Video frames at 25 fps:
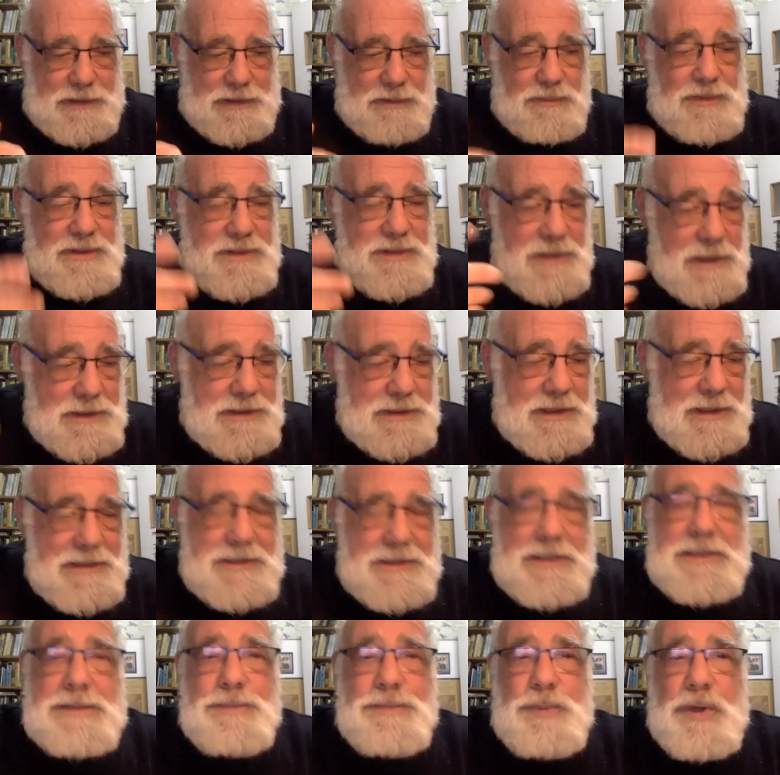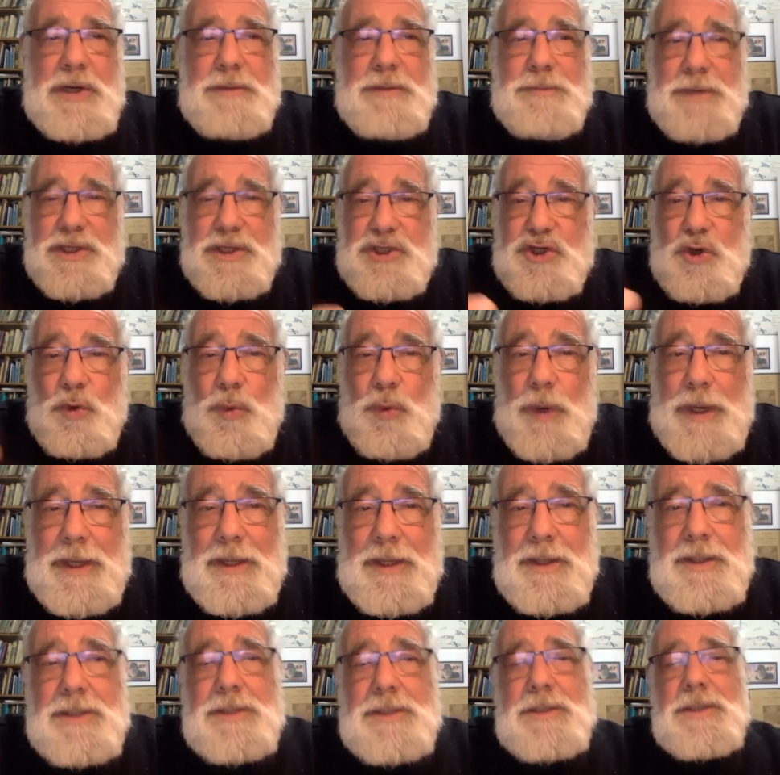the resistance is pretty much
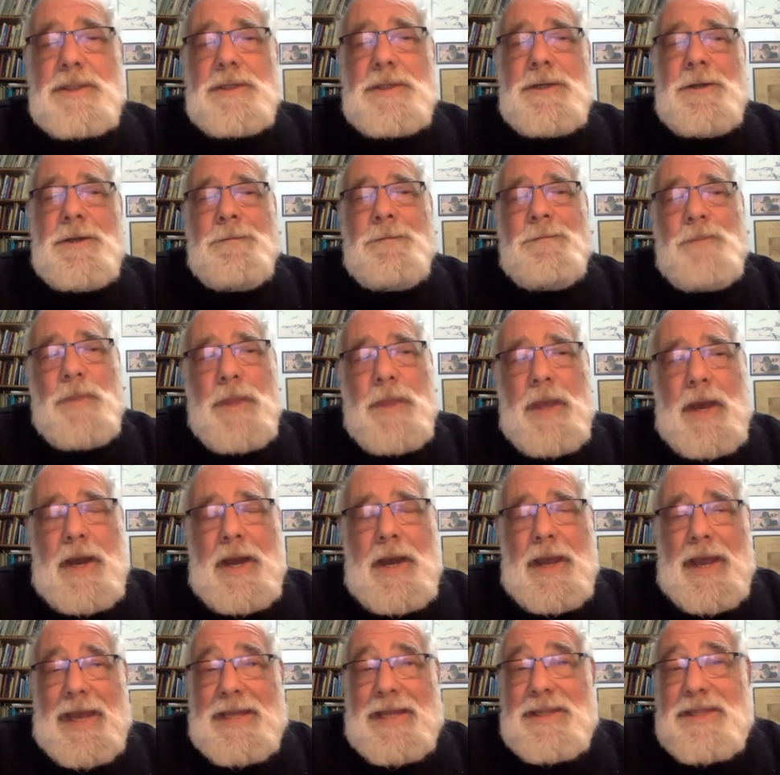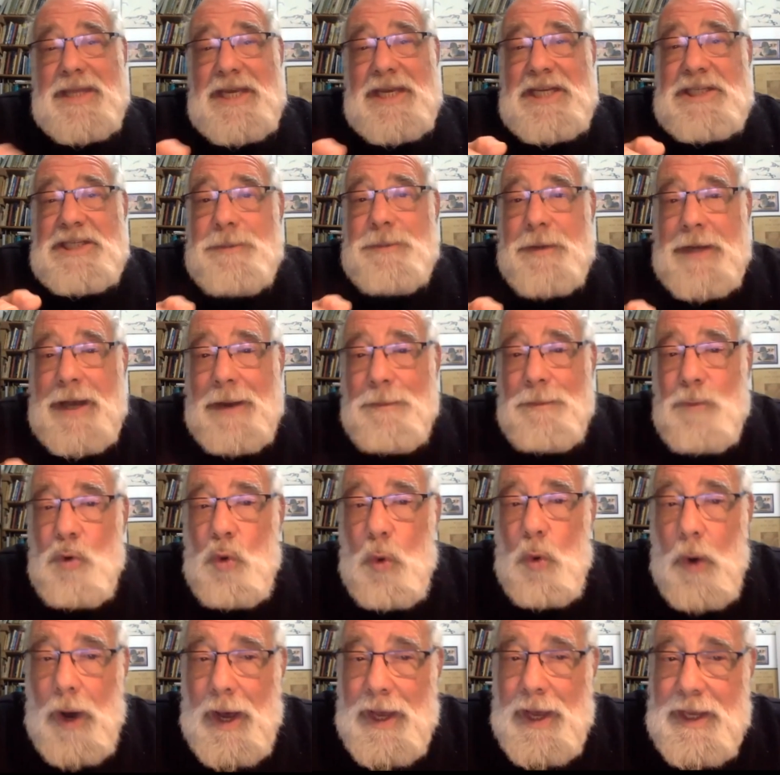quelled, and things become
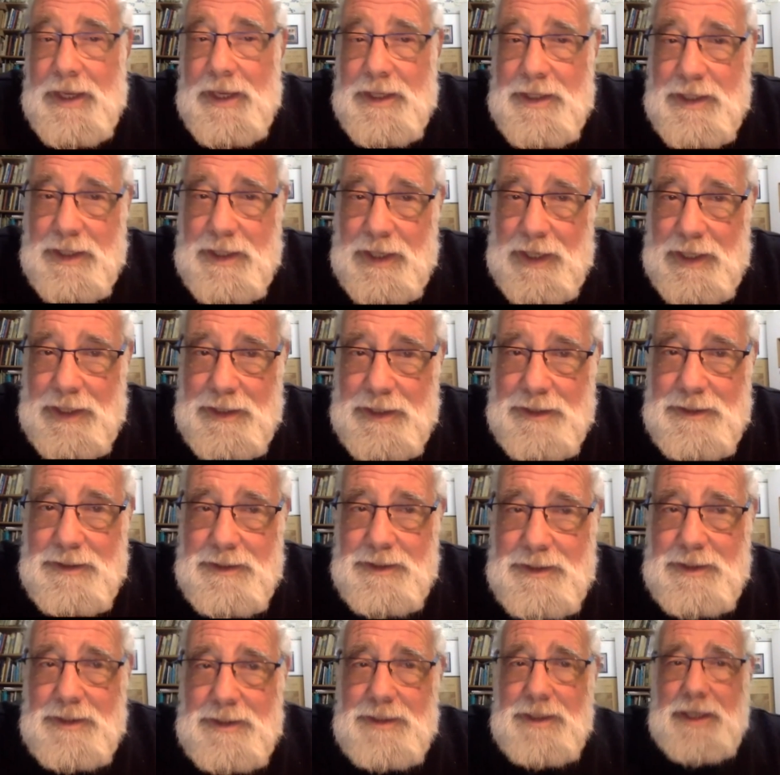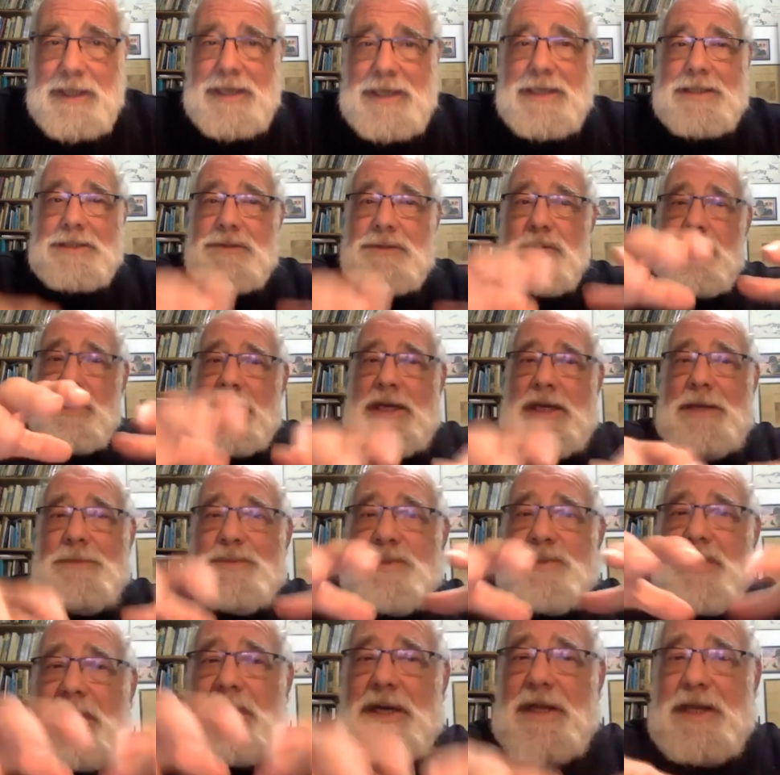quiet again, and Israel
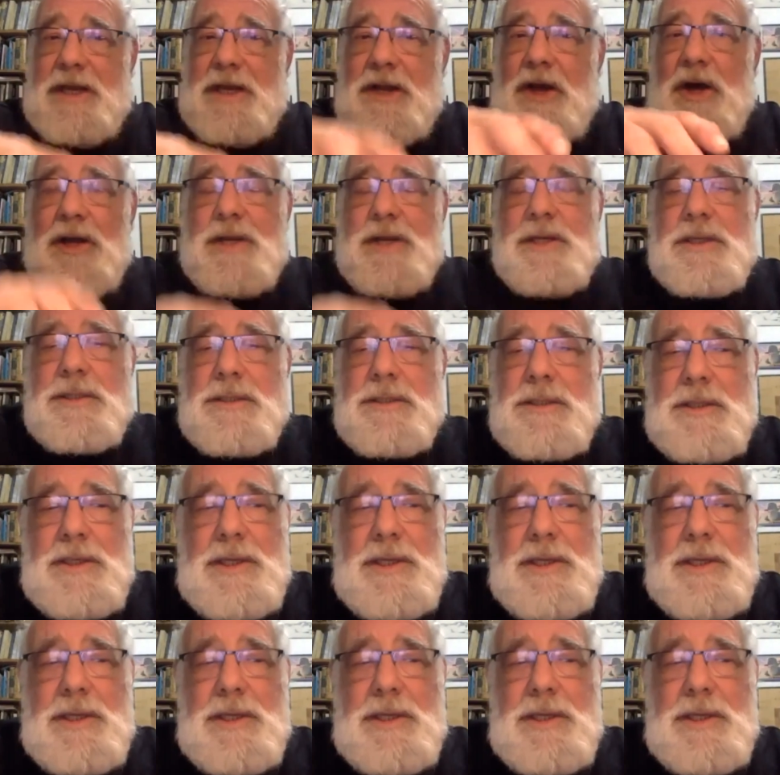keeps a lid on it,